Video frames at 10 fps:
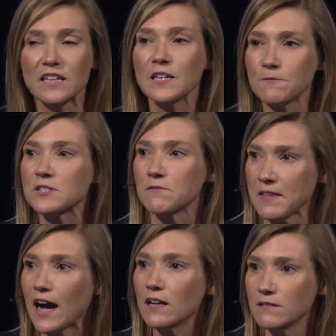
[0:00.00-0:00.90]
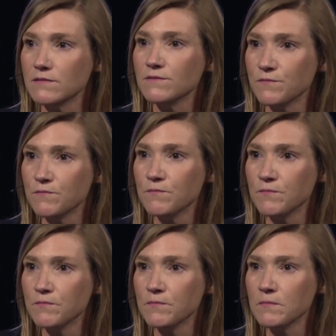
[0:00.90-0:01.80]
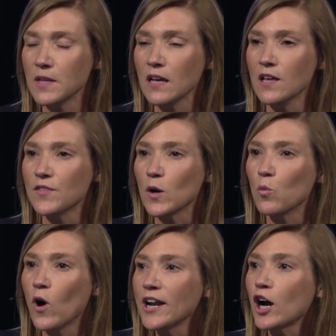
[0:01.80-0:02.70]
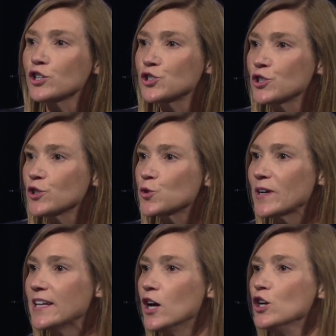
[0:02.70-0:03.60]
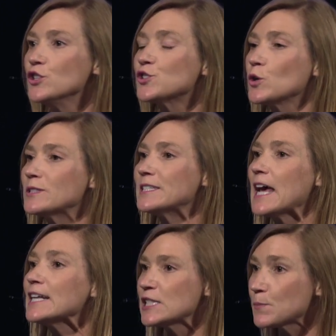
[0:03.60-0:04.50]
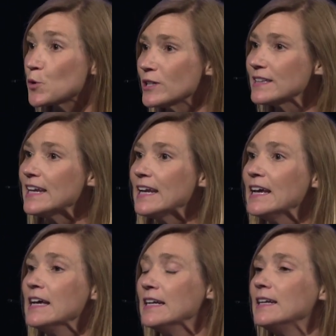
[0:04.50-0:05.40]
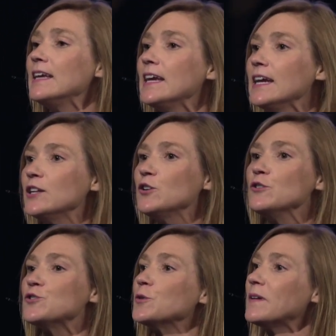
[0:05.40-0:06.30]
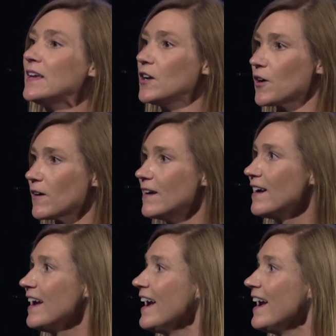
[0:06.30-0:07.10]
The gift of that. That what our children so desperately need to hear